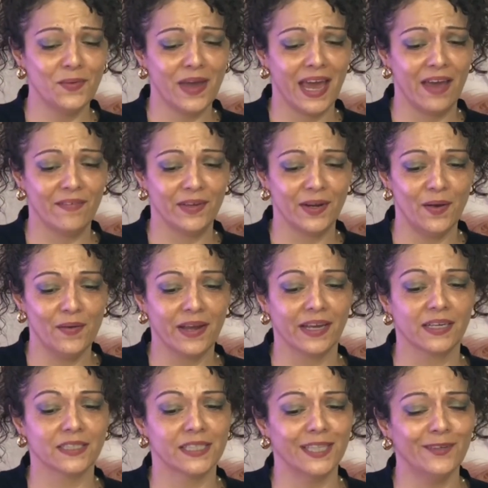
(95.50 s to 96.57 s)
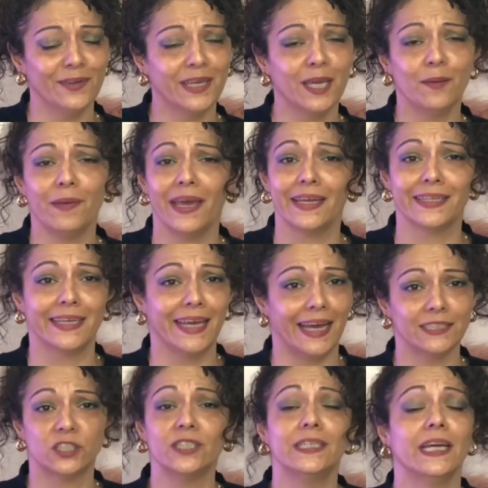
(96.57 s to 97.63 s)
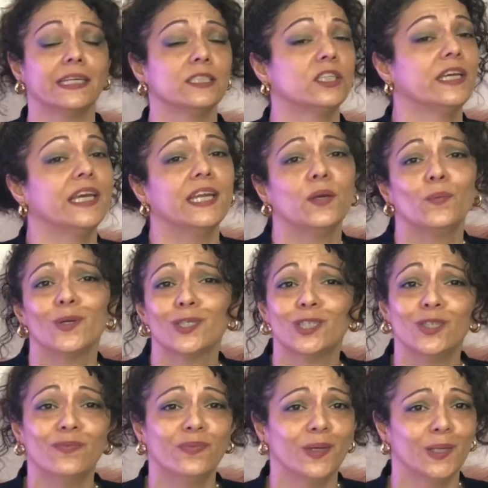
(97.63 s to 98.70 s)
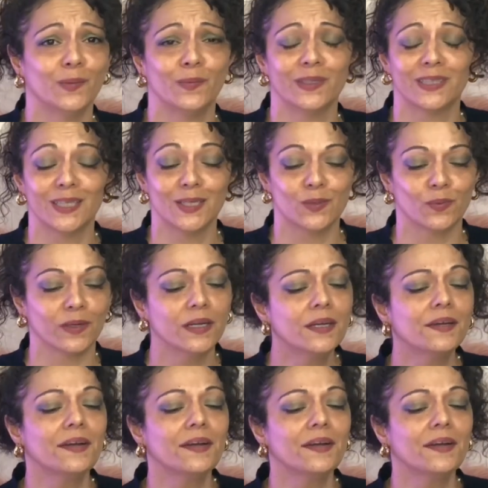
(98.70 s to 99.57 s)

had me okay because Lil Kim had got she had to get in where she fit in with this one.